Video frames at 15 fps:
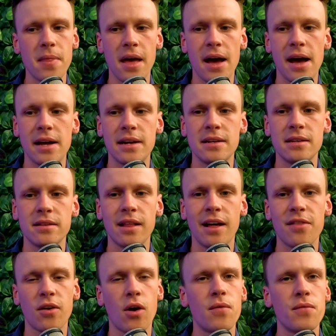and like
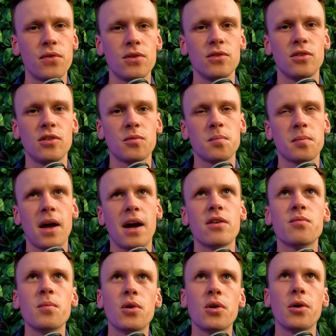the confidence is kind
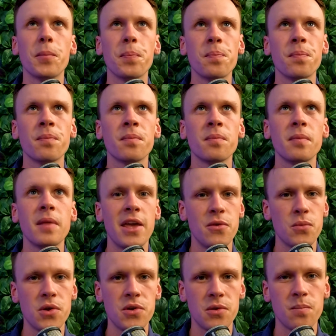of more
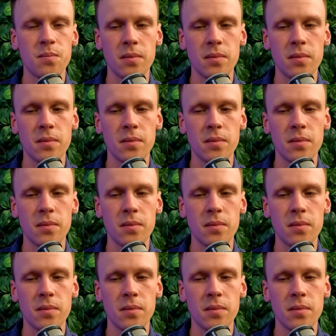inward.